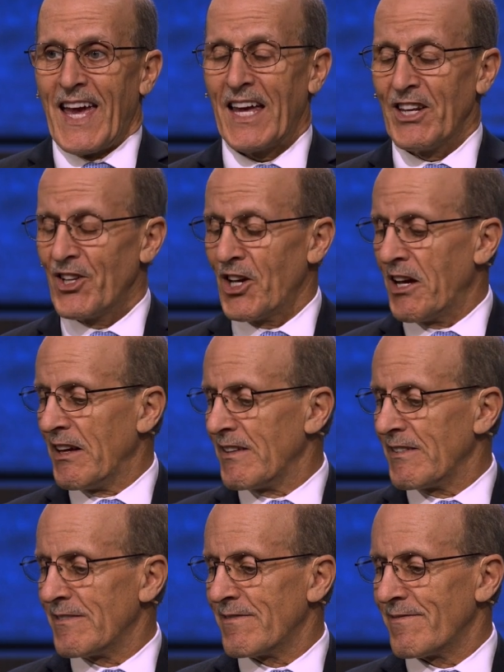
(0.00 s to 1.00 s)
And uh,
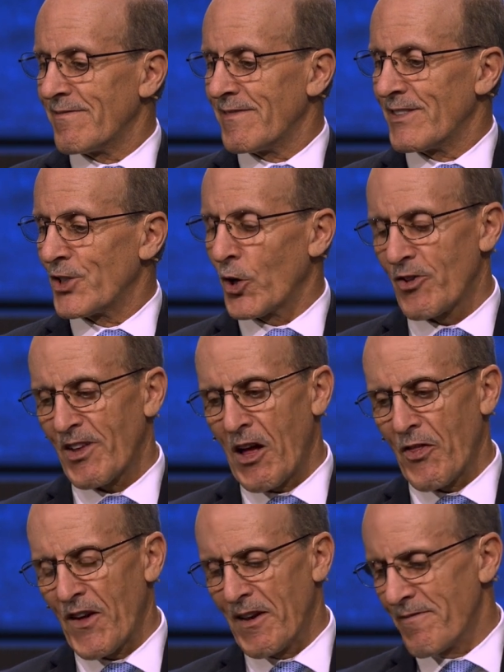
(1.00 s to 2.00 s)
turns
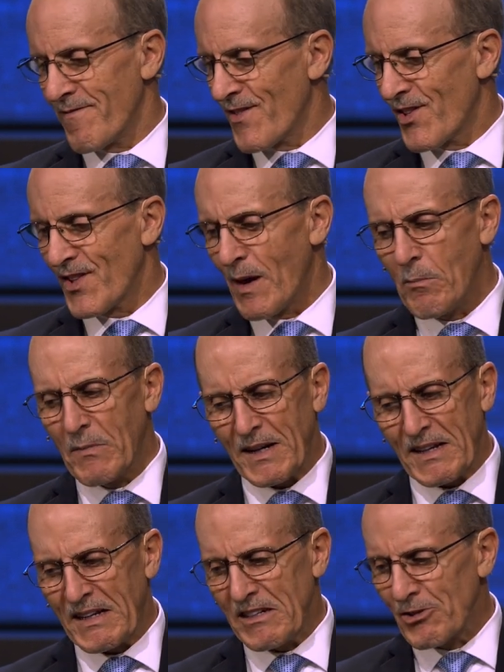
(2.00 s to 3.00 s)
out that
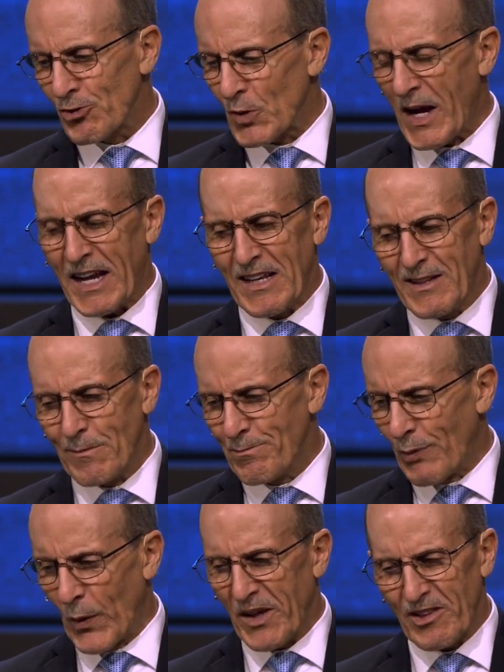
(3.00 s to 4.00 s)
somebody tried to
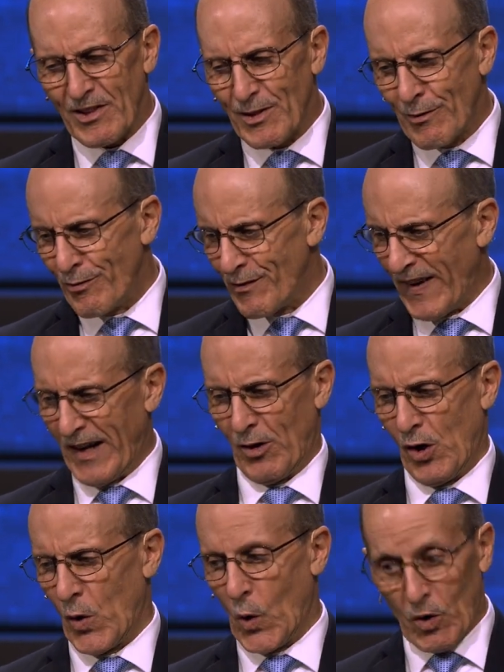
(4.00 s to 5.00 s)
poison the
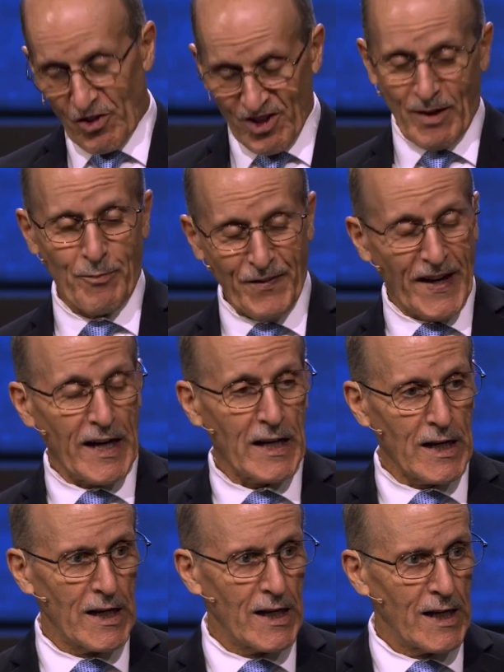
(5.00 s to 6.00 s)
Pharaoh or
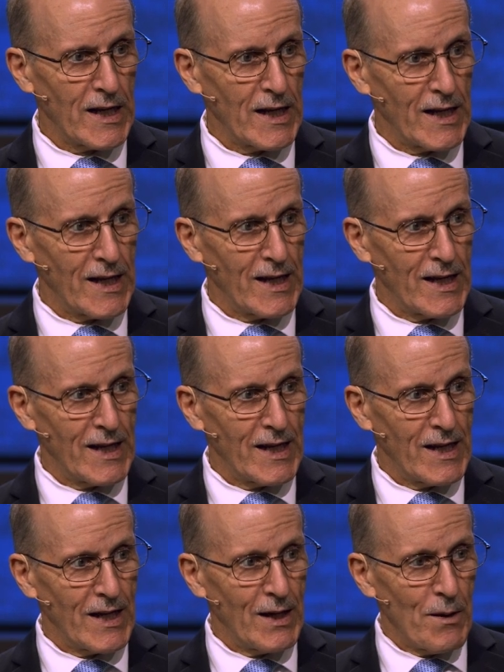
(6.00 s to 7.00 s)
something
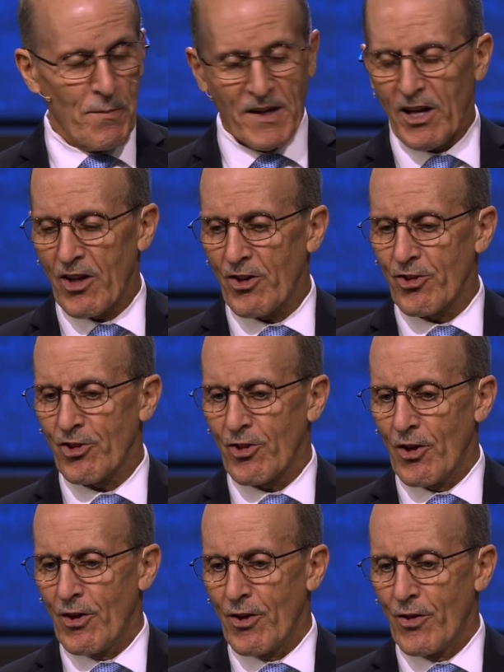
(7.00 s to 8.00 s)
because
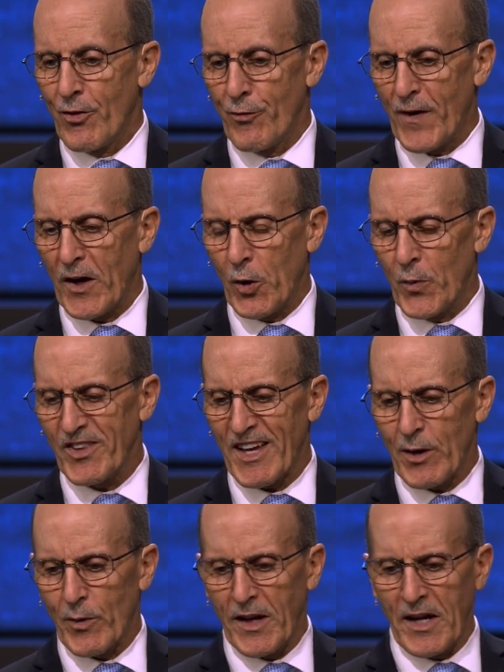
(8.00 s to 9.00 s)
the Pharaoh was
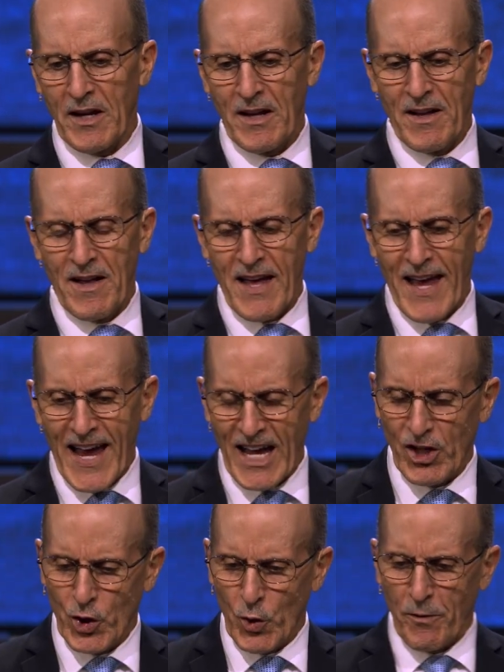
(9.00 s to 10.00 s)
angry,
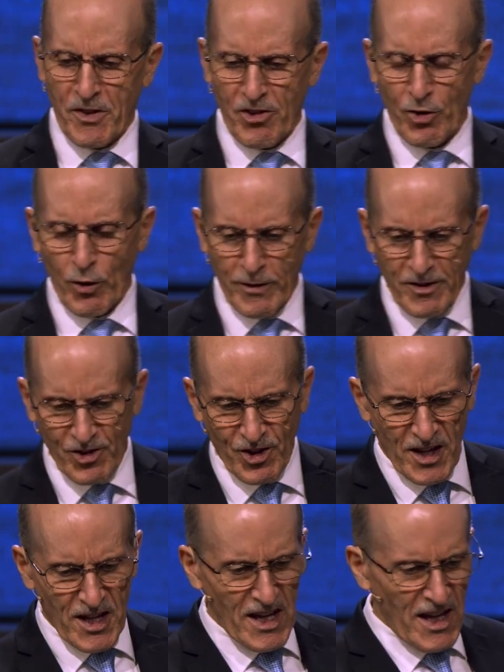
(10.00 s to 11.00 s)
and two of his servants,
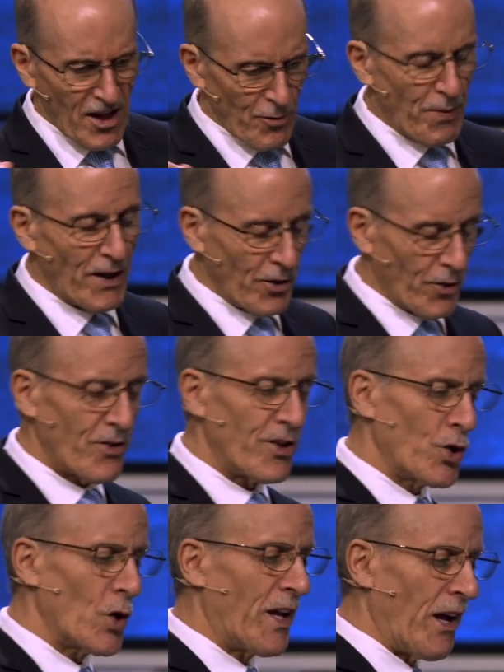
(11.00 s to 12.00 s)
his butler
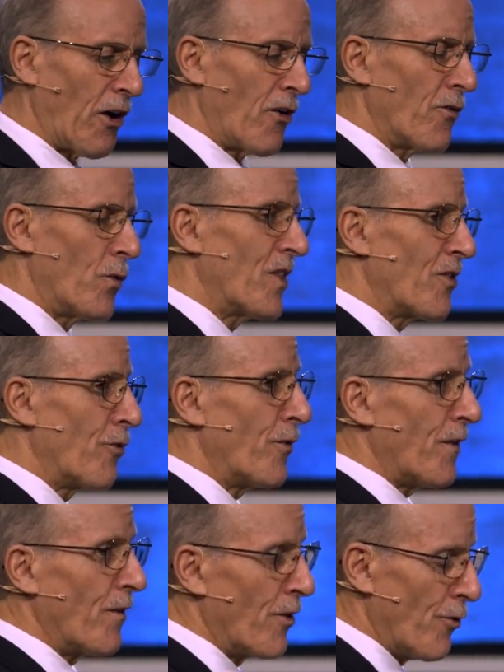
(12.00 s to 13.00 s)
that took care of what
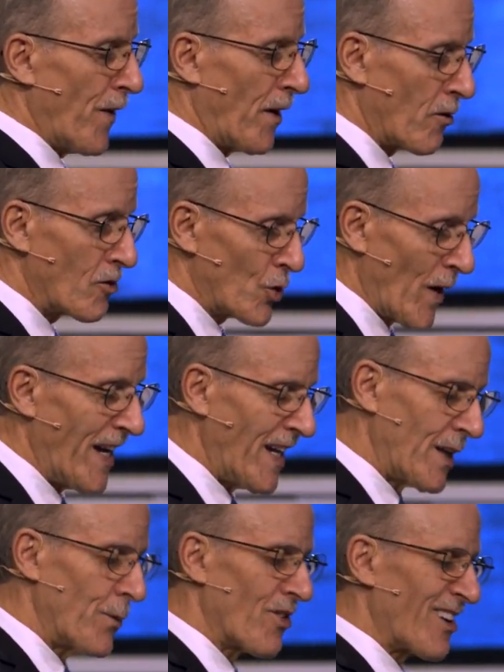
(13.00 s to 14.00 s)
the, the Pharaoh
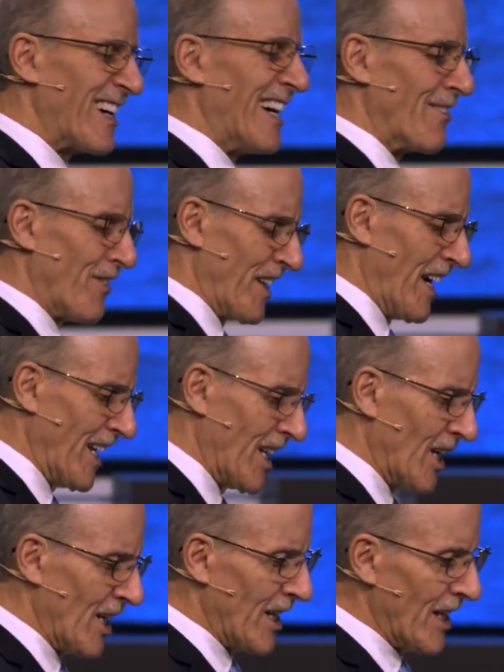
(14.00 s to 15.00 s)
drank and was a confidant,
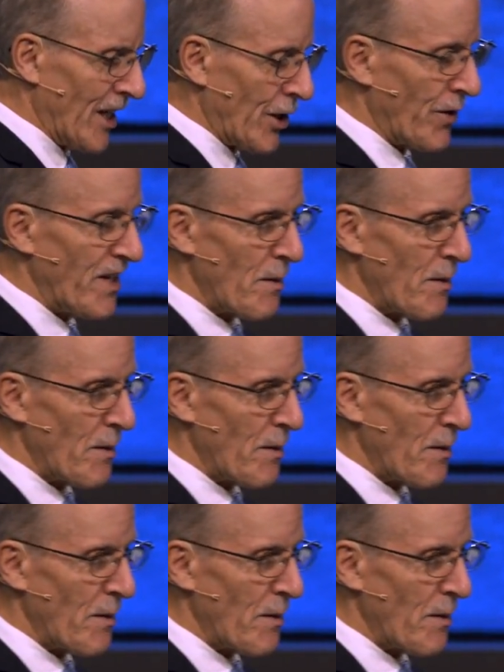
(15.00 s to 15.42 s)
you know,